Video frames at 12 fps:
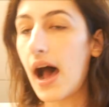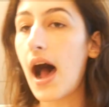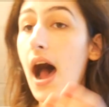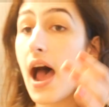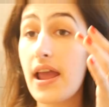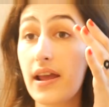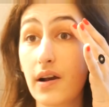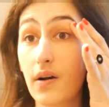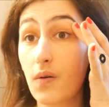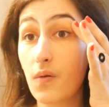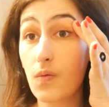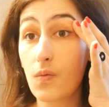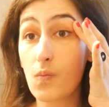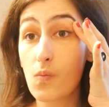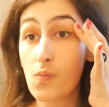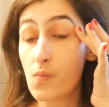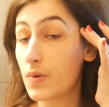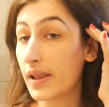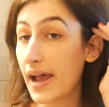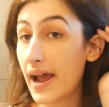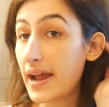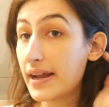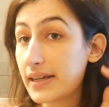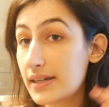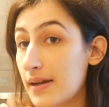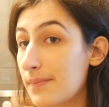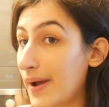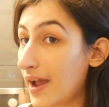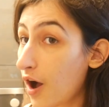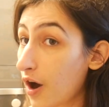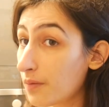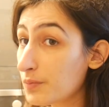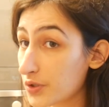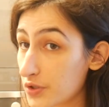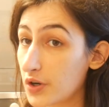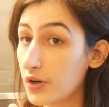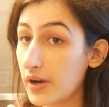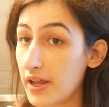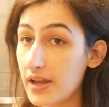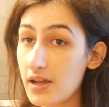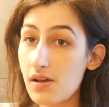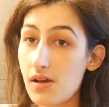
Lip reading: I, like, my arm was hurting,